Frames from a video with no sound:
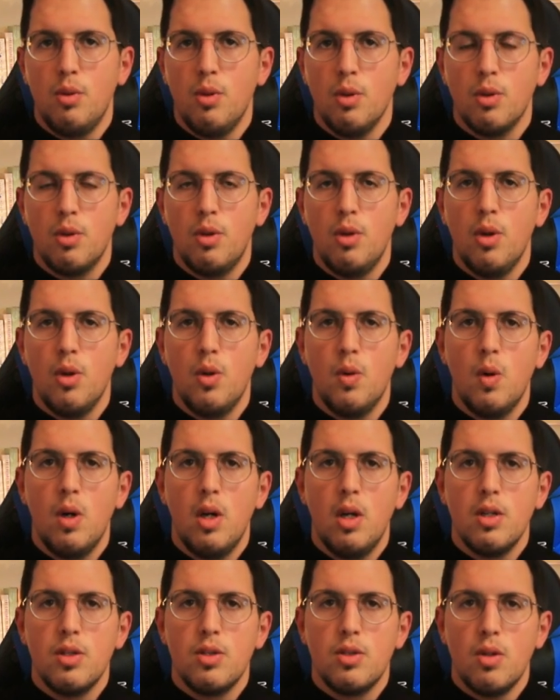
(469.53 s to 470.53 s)
don't know
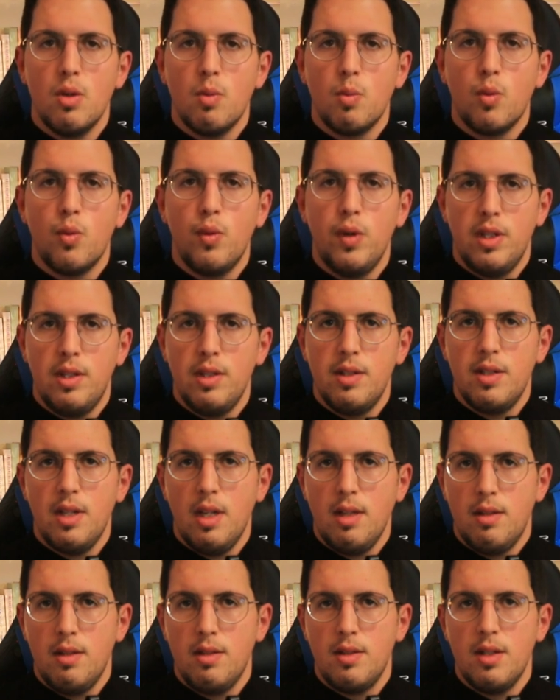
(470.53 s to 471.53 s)
some greeting
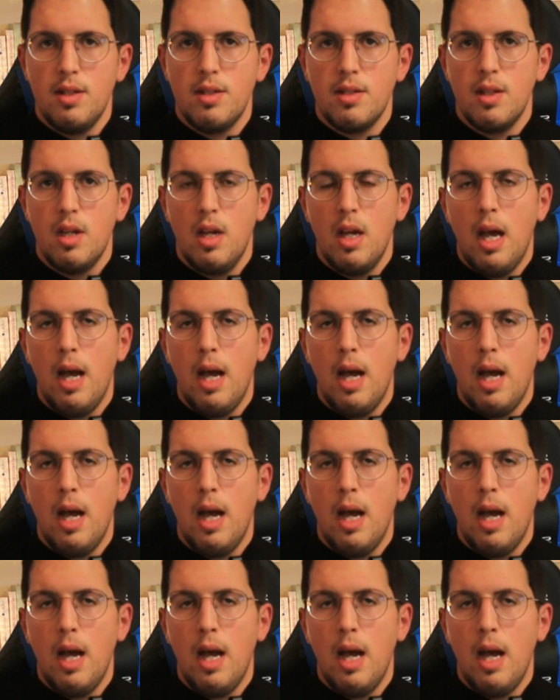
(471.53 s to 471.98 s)
sentences.